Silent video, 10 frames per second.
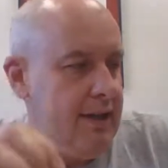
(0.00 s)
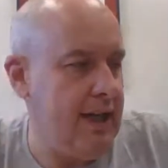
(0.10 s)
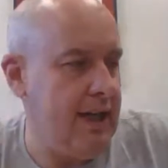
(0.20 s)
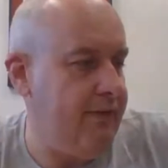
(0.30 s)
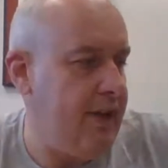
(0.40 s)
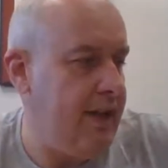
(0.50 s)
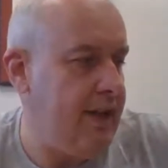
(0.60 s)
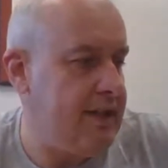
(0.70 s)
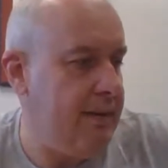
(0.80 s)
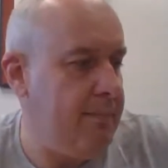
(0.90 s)
Kind of fun,
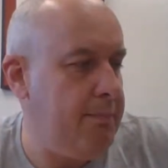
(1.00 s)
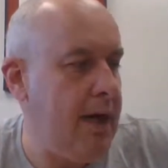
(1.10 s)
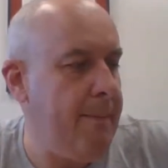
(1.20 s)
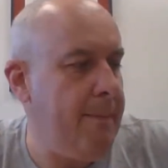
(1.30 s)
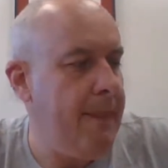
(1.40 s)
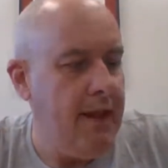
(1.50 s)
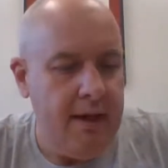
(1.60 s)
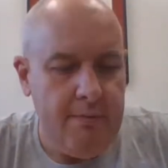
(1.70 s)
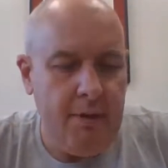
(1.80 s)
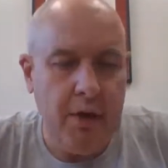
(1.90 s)
isn't it? But
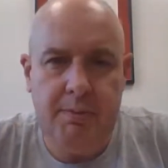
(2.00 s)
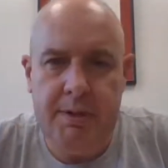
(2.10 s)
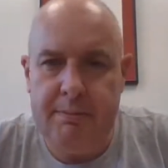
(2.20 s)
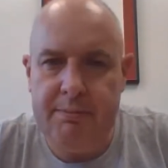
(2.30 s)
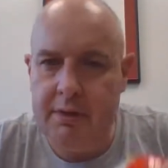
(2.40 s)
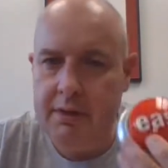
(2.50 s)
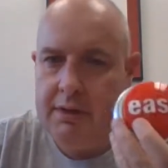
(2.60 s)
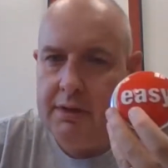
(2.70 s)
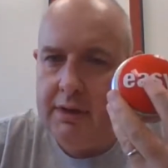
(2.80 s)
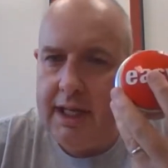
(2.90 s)
most people
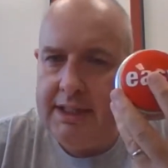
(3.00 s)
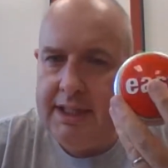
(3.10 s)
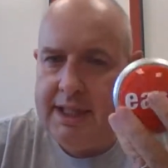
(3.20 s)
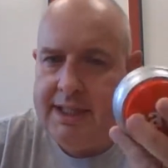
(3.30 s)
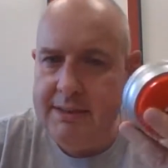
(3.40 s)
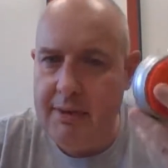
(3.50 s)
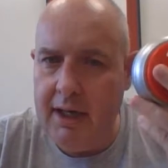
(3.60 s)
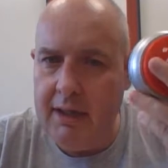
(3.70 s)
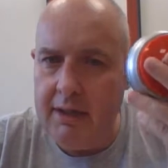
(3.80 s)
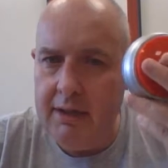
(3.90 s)
like the easy
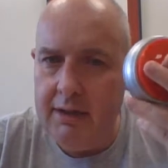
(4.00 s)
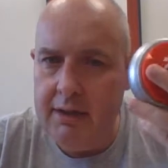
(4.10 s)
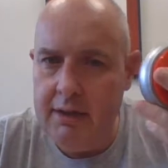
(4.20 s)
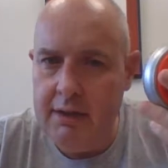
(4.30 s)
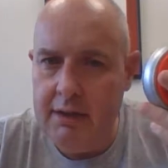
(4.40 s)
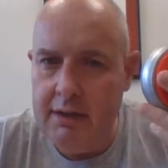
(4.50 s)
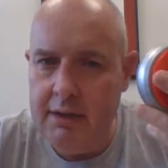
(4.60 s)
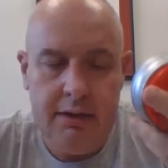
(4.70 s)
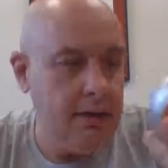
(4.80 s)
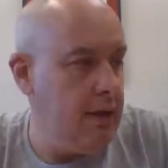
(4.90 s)
button. That
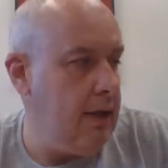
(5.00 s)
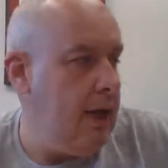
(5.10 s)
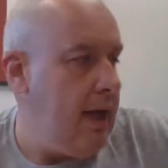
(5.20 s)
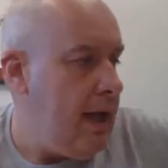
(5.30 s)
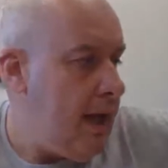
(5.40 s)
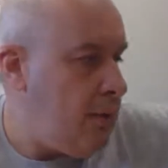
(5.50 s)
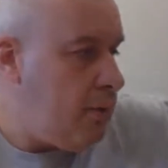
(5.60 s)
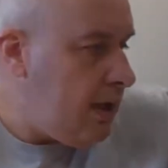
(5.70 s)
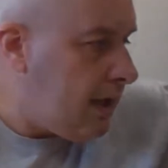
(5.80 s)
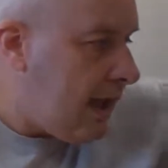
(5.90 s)
was easy. And
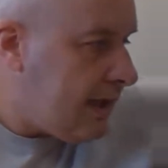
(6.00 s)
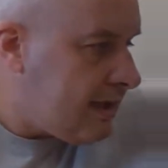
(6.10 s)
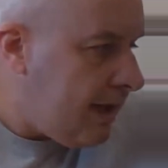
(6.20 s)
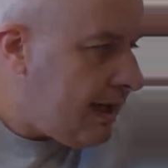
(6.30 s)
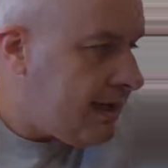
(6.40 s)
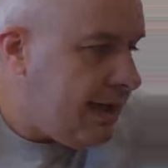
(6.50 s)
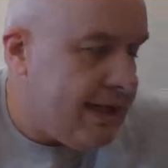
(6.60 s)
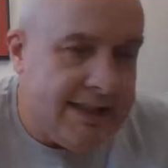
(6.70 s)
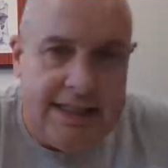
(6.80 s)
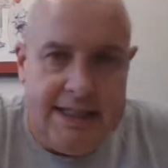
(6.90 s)
we like to make
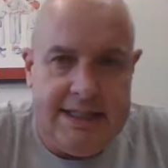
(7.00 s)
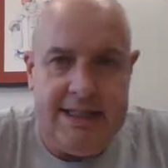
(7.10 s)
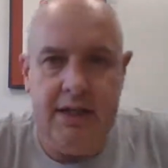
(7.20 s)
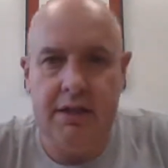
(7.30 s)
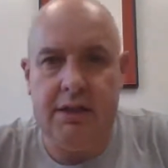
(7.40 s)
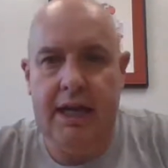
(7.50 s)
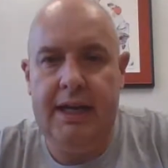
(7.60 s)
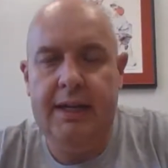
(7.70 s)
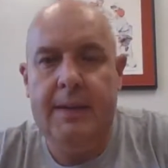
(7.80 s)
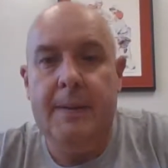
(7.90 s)
things easy, all right?
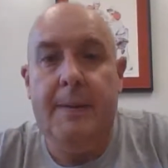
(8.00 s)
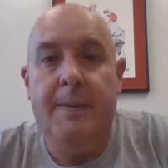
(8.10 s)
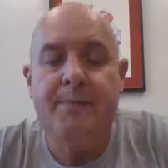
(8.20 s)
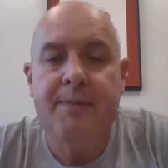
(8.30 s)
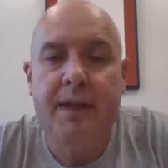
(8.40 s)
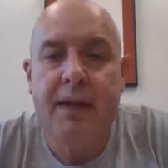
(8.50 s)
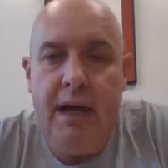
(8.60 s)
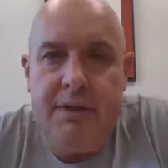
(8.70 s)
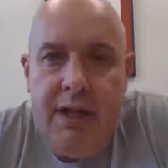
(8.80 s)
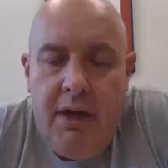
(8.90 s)
I
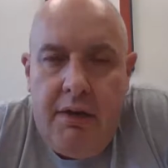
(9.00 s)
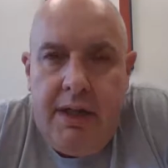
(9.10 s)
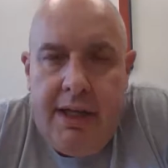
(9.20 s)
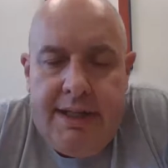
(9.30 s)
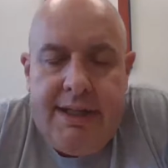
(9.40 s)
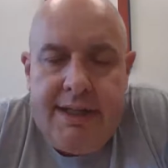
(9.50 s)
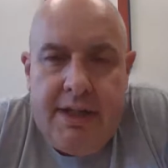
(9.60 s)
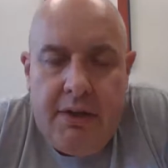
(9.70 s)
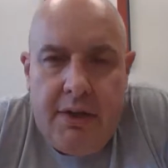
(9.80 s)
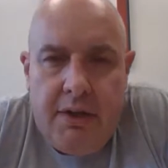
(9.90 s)
will tell you the easiest thing
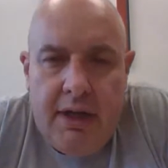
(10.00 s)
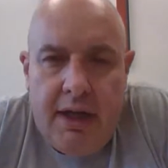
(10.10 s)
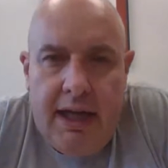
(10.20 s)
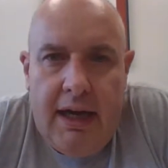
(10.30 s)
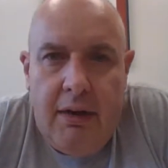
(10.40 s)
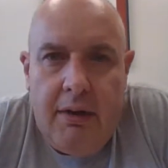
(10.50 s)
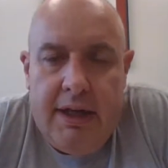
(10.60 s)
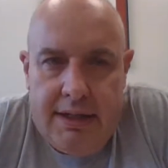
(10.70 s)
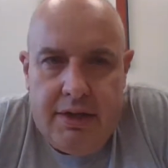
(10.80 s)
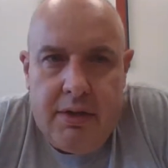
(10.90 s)
you can do right now
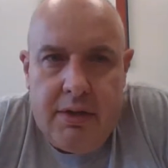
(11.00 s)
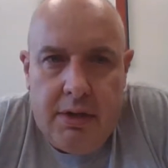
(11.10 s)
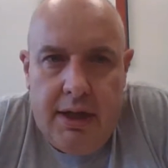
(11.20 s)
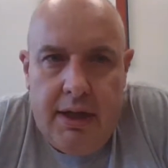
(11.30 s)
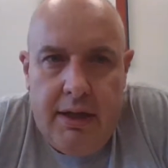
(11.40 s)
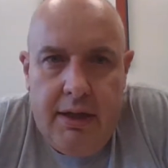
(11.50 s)
is get your work done.